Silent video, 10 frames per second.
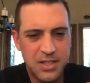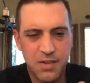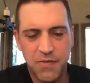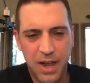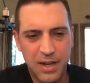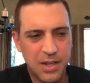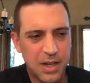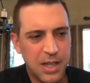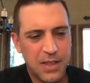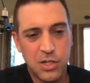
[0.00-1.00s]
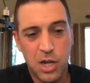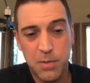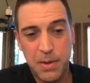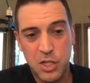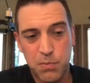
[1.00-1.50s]
in fact, they talked
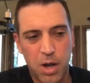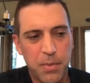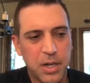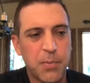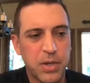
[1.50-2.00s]
about this problem a couple